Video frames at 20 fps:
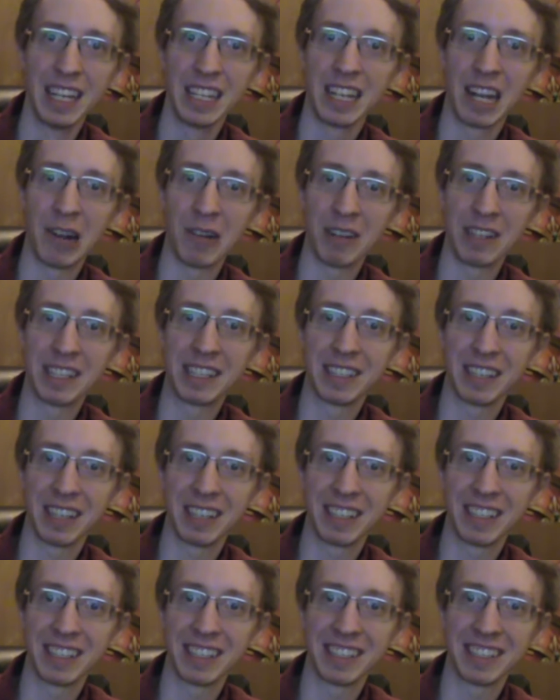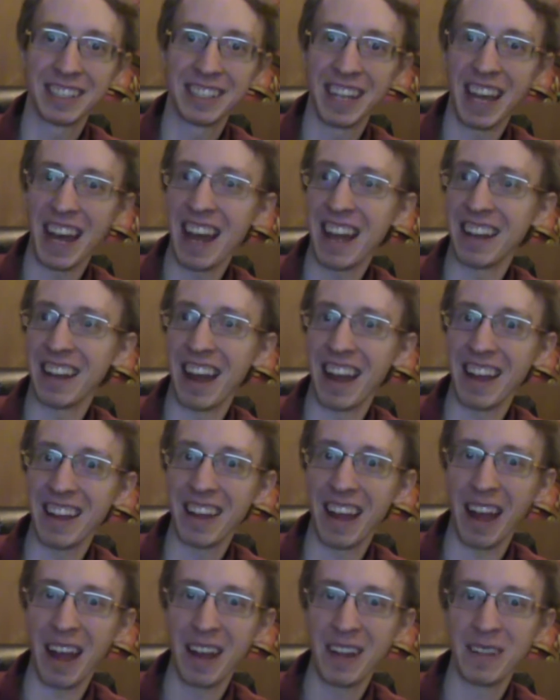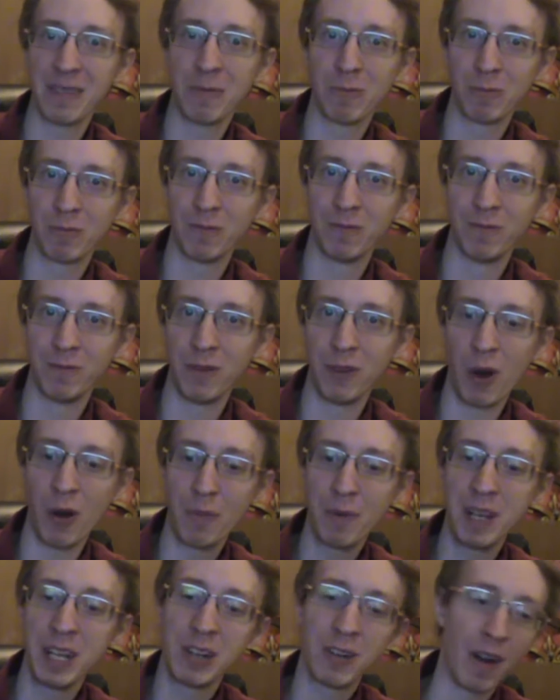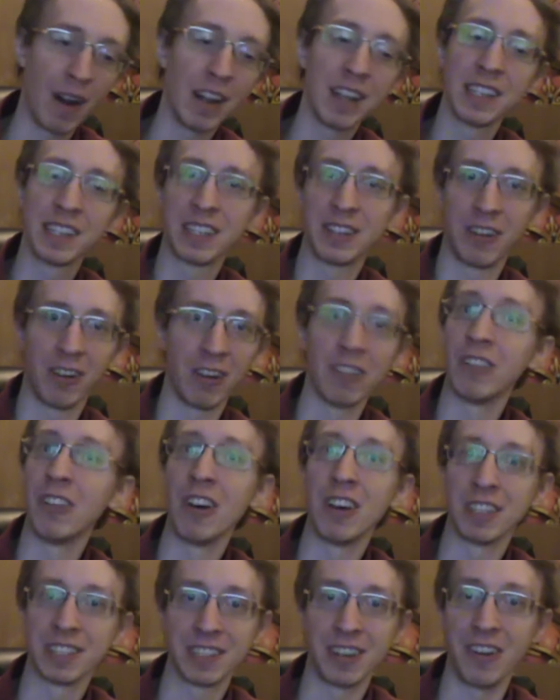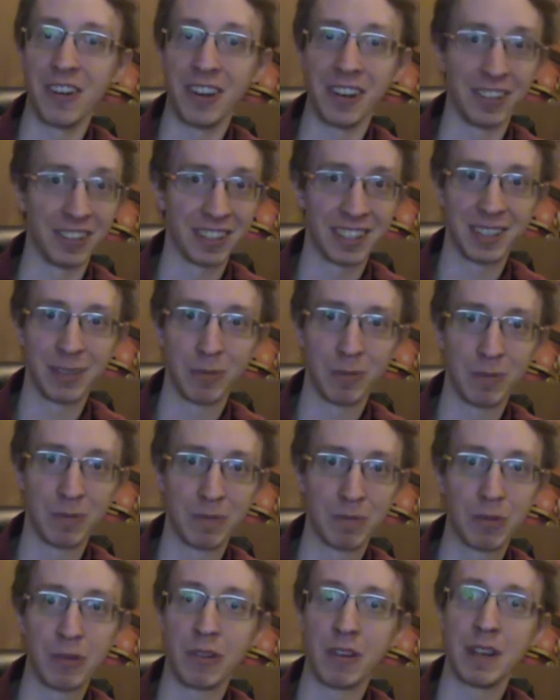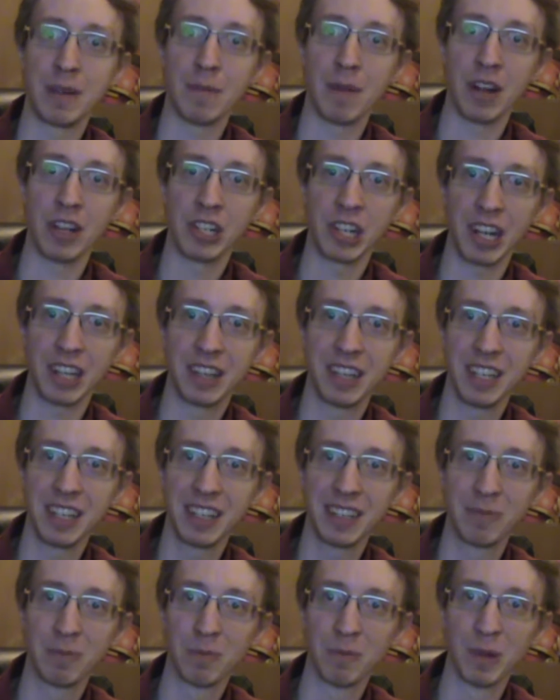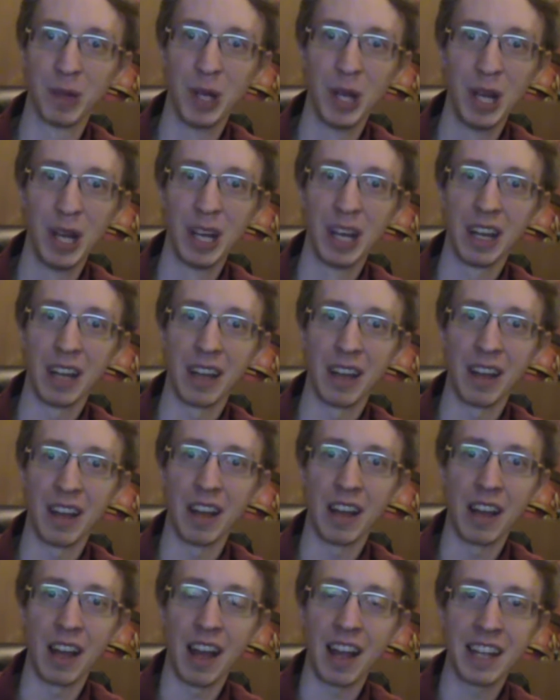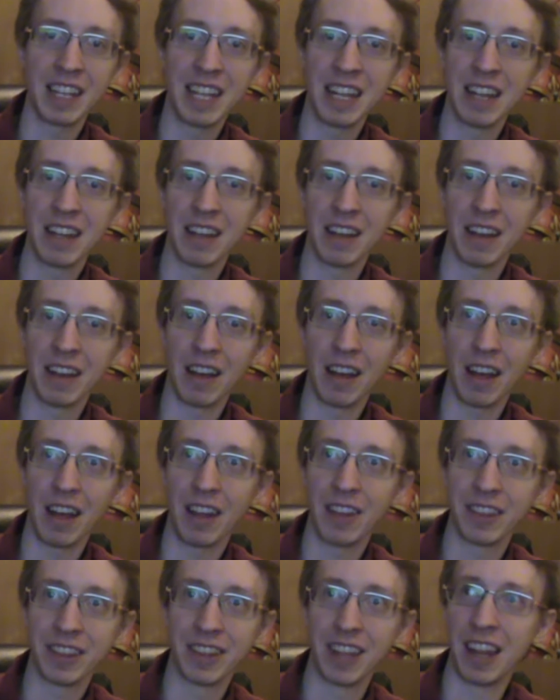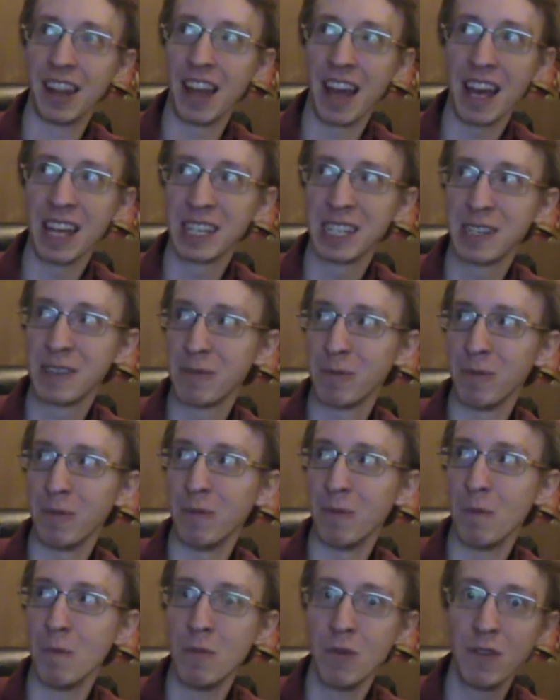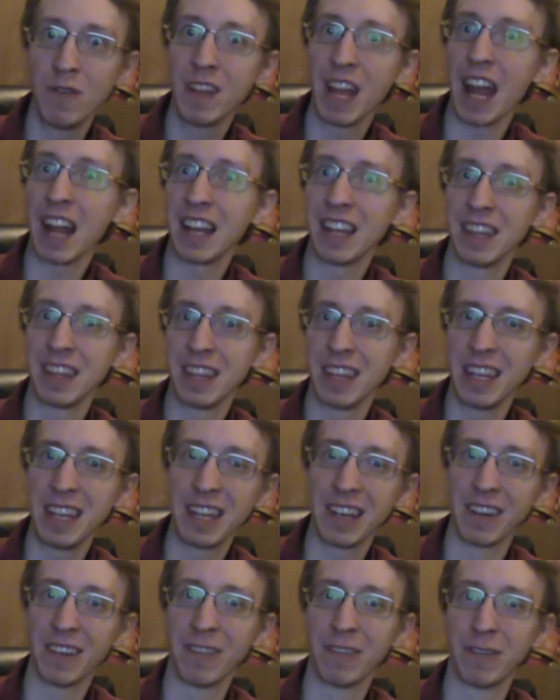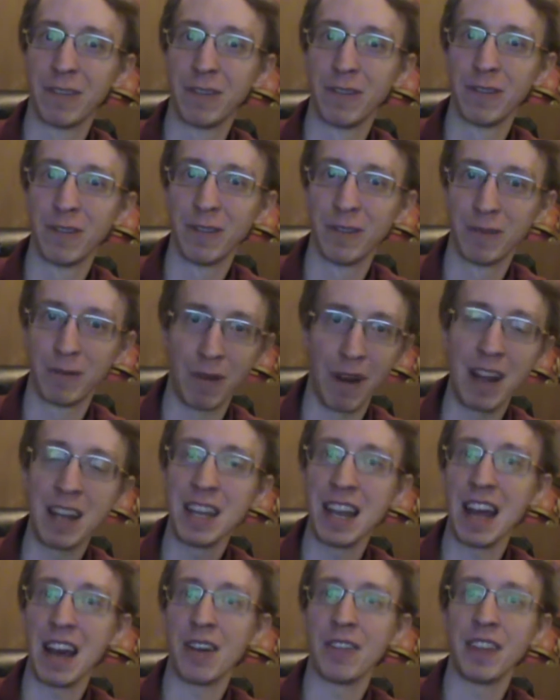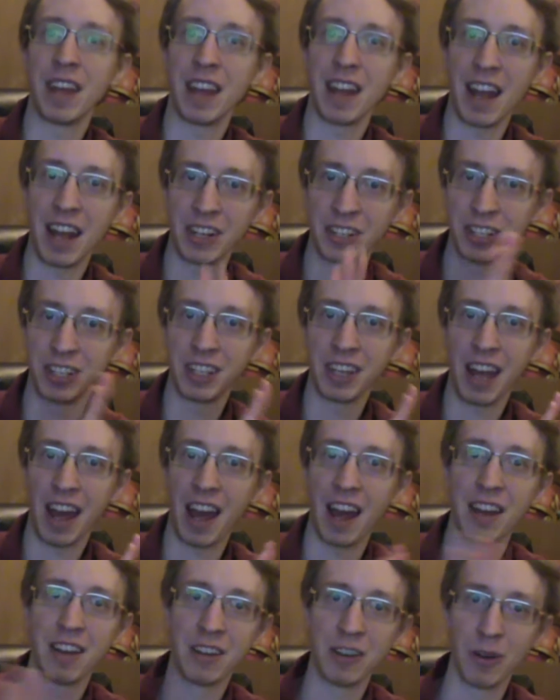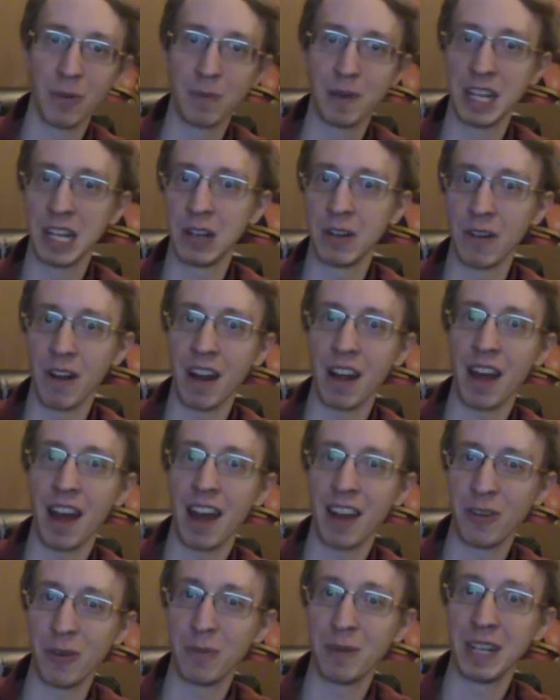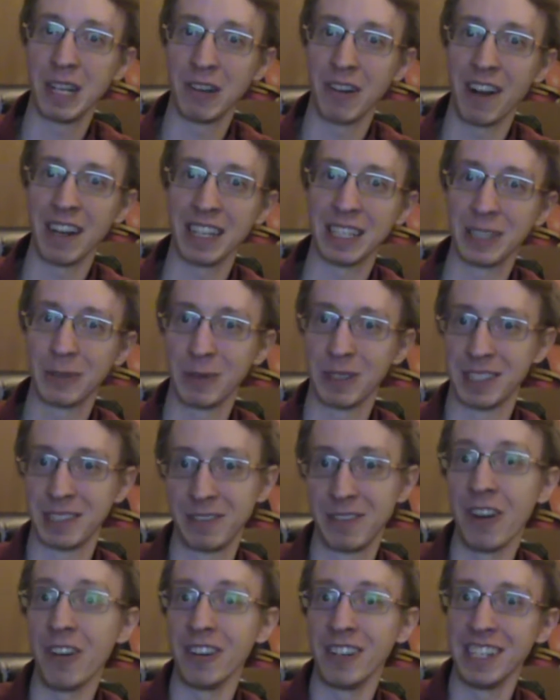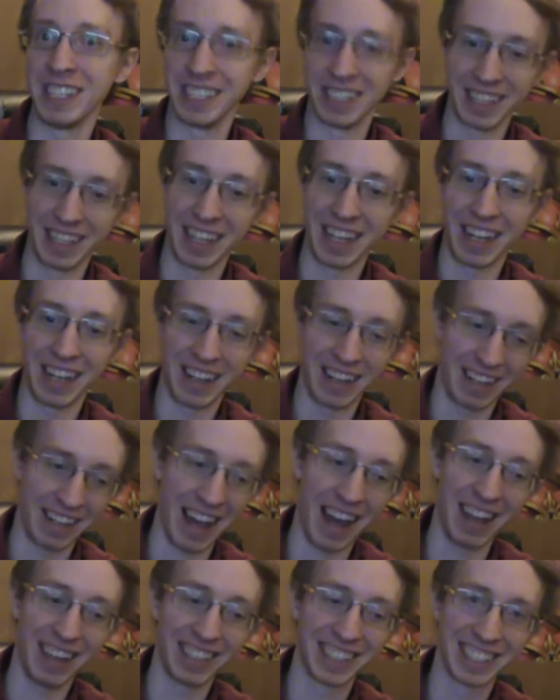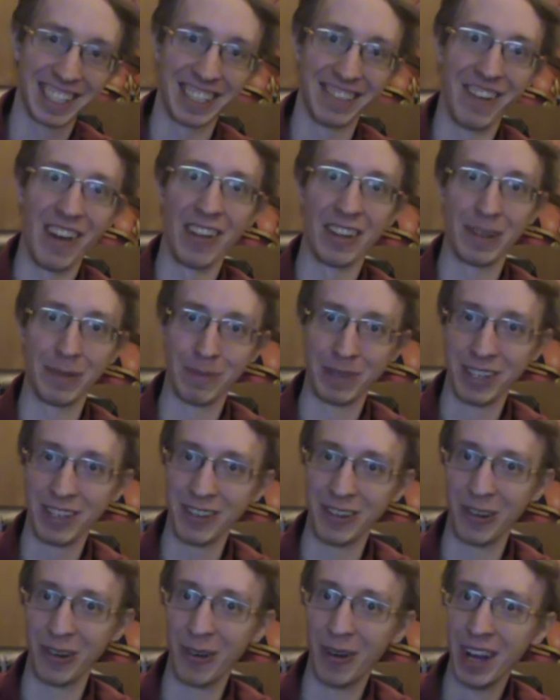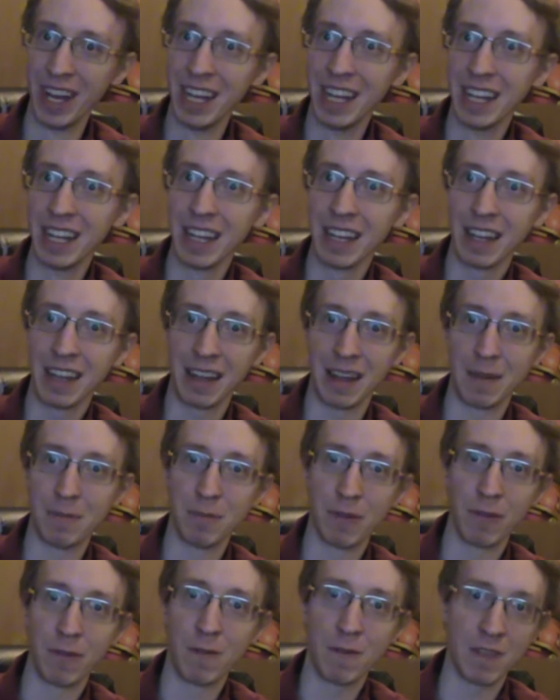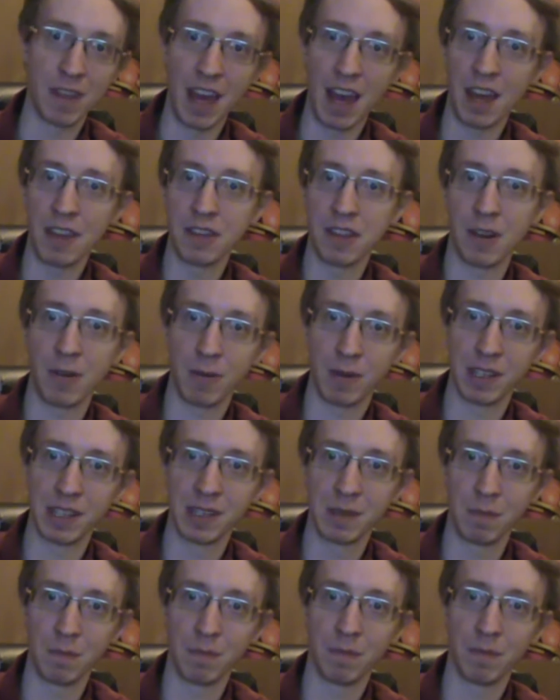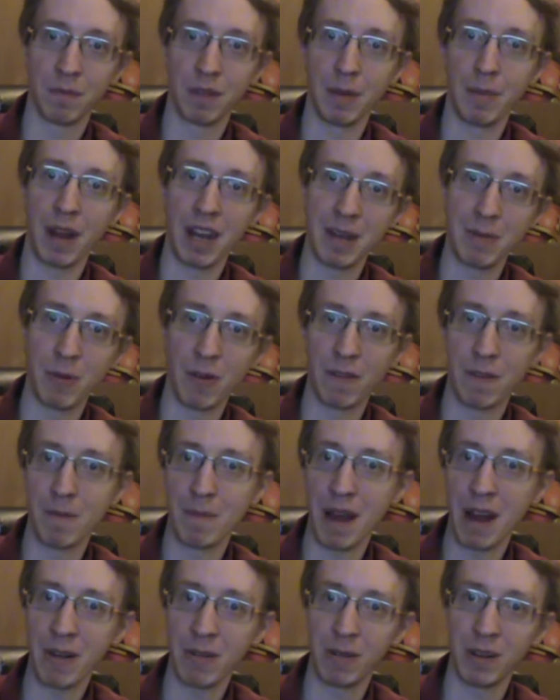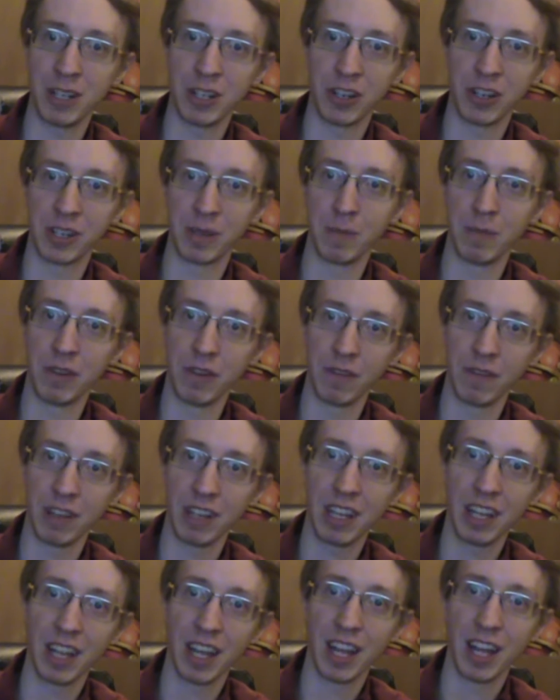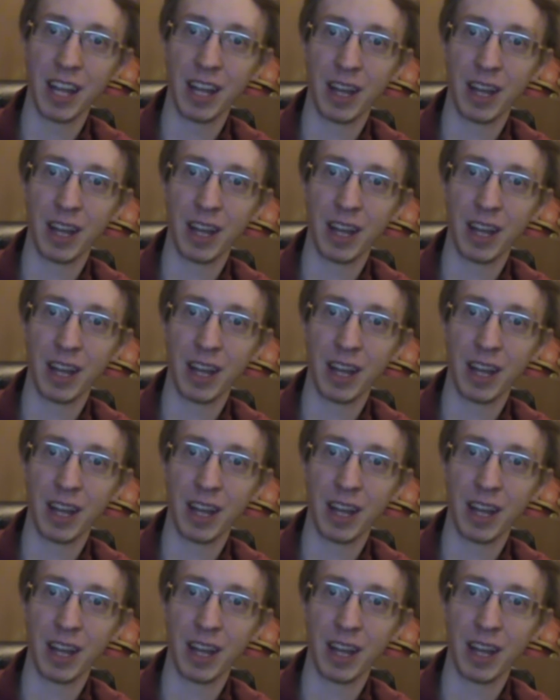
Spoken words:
It's because it's sad. Opening credits are a lost art, pretty much. I think I can't... the last movie I can think of right now that actually had an opening credits was Guardians of the Galaxy Volume 2. And before that, there was the Mighty Morphin Power Rangers movie.